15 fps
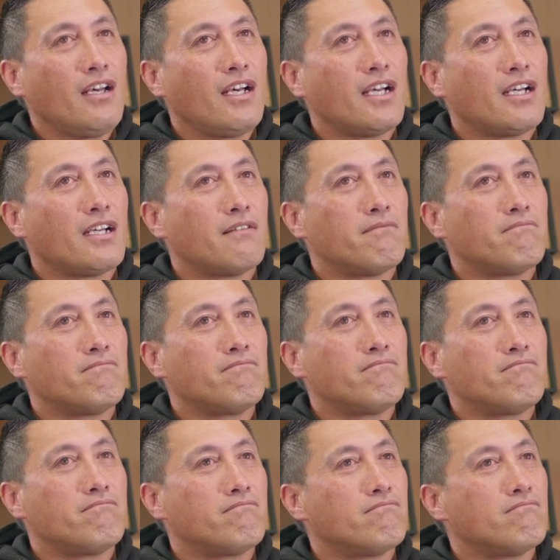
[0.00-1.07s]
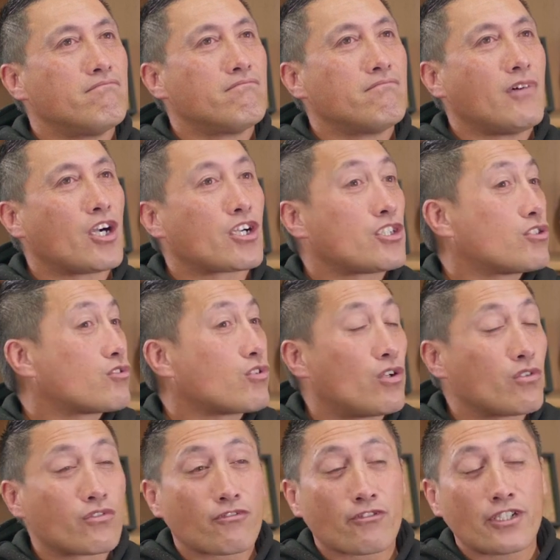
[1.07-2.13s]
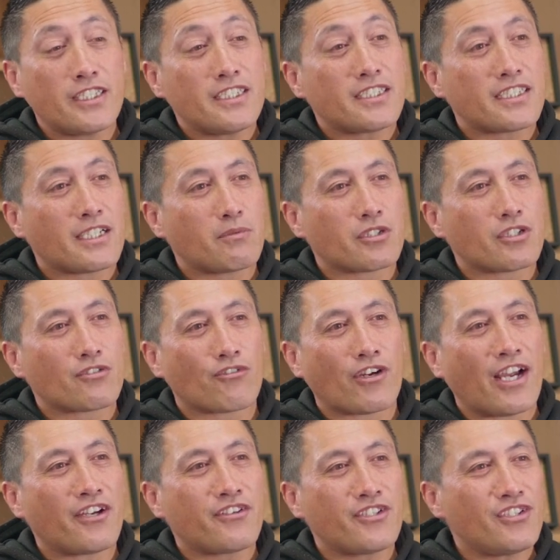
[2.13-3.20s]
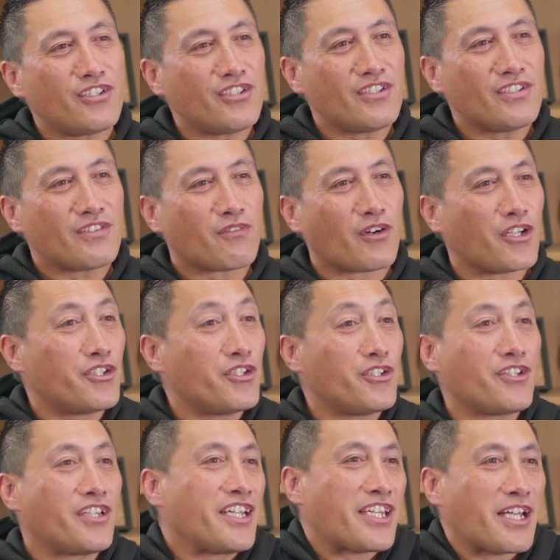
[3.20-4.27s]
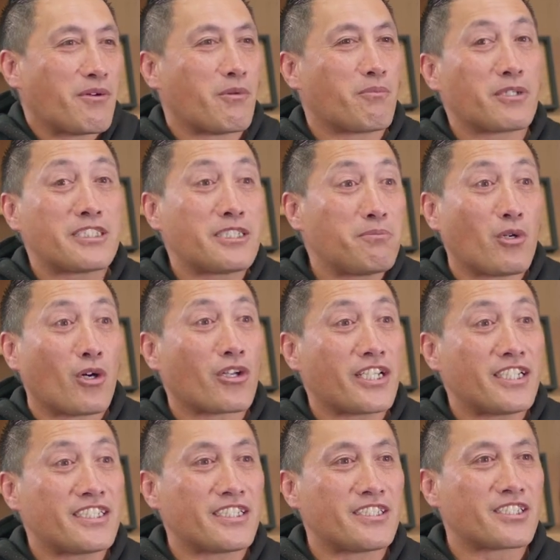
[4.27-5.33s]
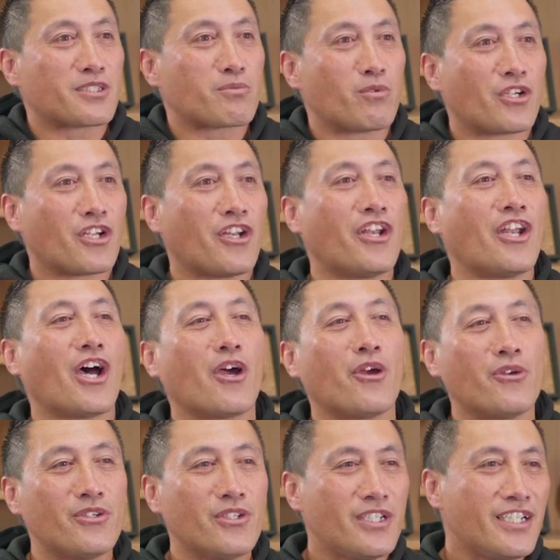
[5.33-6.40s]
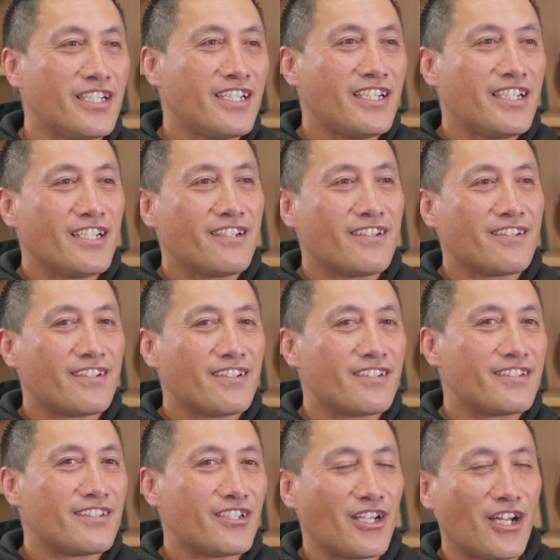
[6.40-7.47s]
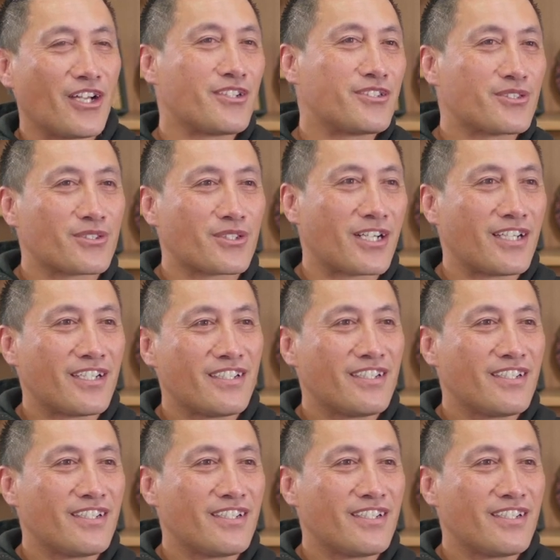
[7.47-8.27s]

I controlled friends that were around her. If I knew that they were busybodies and just want to know, you know, sort of,